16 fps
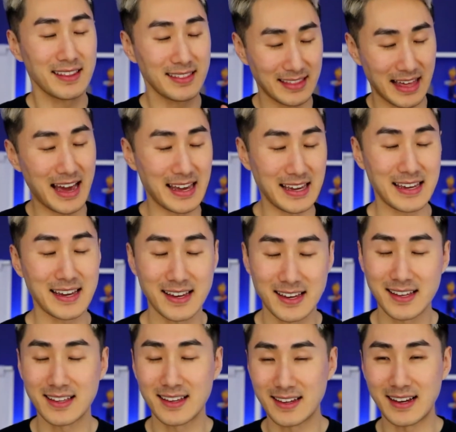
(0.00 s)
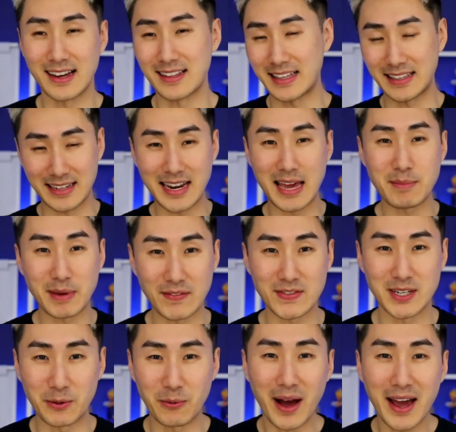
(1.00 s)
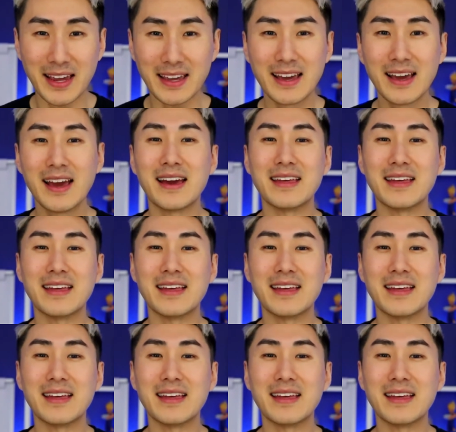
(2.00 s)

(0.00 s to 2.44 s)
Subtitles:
I think the name gives it away.